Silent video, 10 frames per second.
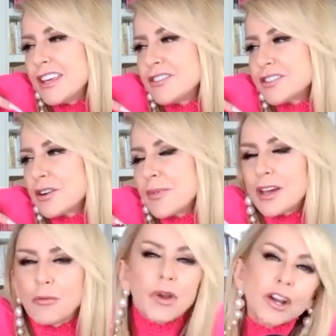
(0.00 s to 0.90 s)
you just don't make
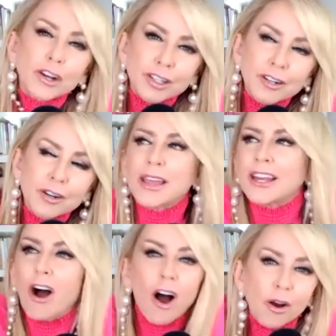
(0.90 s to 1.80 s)
it weird. You don't make
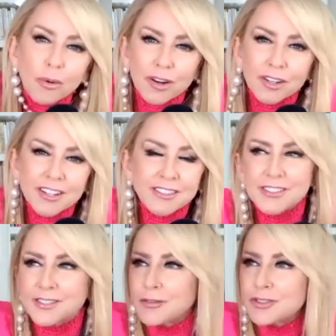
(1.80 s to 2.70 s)
it awkward. It's
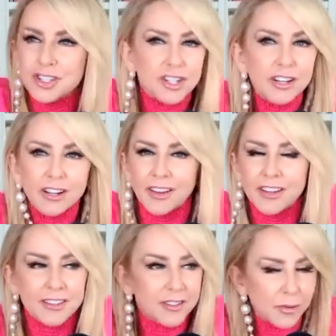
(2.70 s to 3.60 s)
just yeah. so chill.
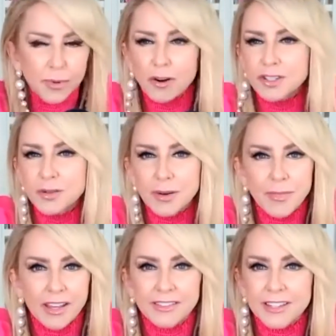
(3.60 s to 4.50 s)
And your approach to it
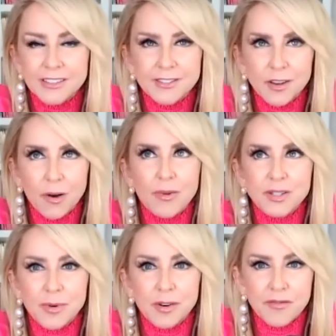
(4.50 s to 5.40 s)
makes it so
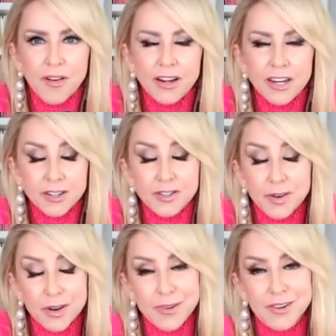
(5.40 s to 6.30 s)
much more fun and
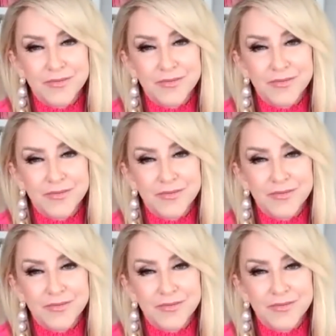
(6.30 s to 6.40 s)
enjoyable.